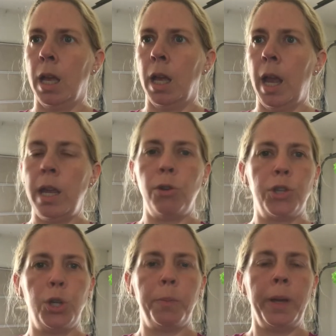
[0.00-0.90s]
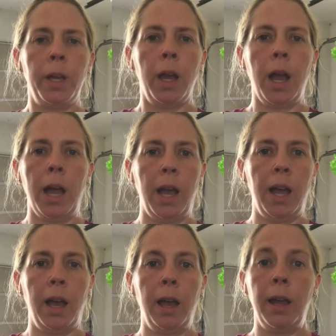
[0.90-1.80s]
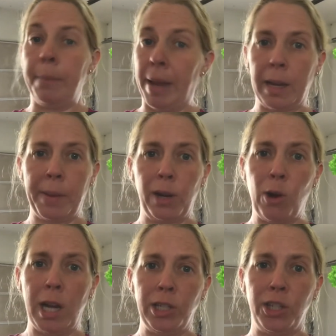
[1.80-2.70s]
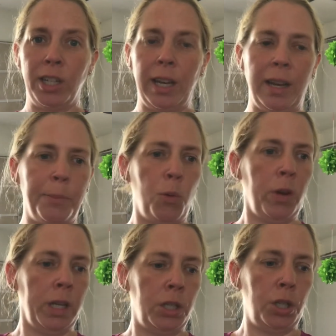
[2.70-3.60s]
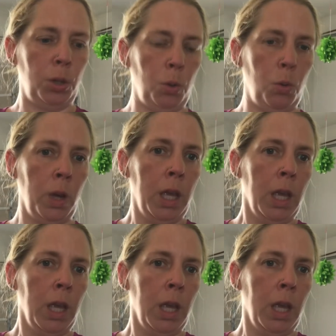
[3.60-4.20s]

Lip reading: Hey YouTube, I'm back in my garage and I'm going to